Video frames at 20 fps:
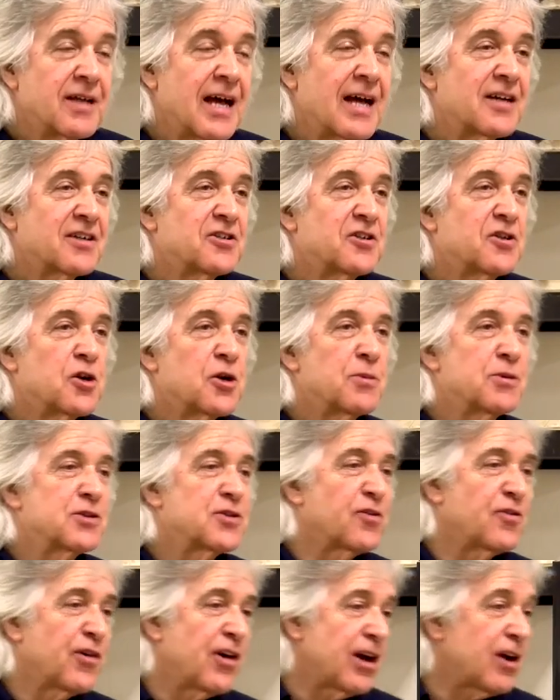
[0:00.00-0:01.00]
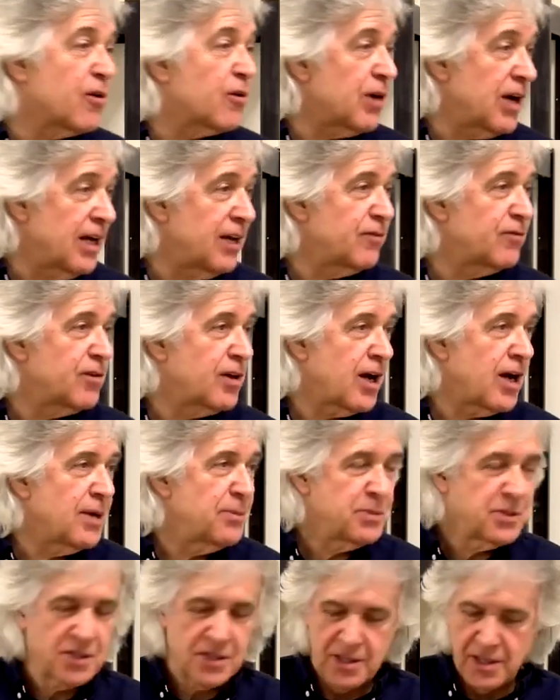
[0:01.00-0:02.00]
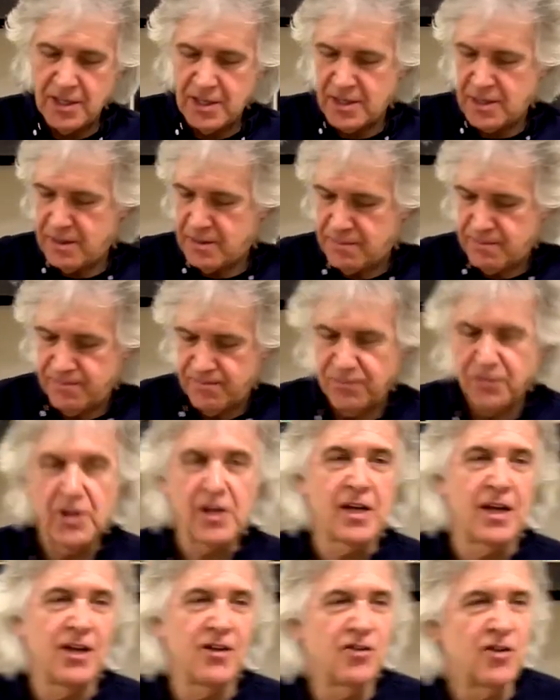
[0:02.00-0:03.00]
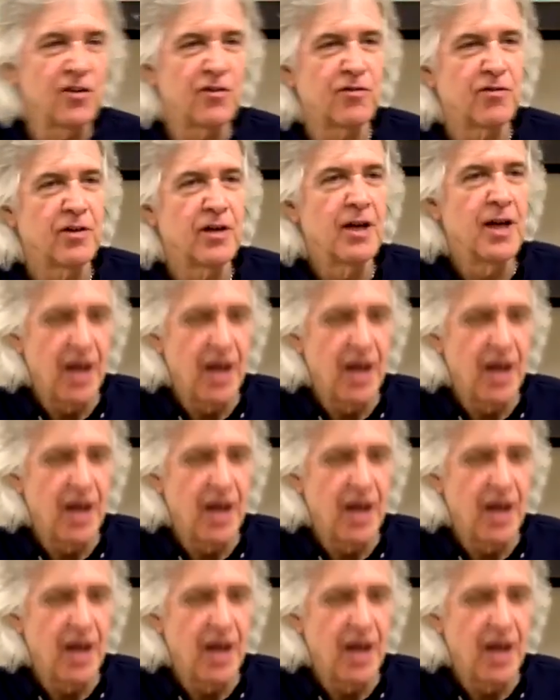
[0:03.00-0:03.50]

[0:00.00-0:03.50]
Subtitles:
Taxidermists are very creative types. In case you've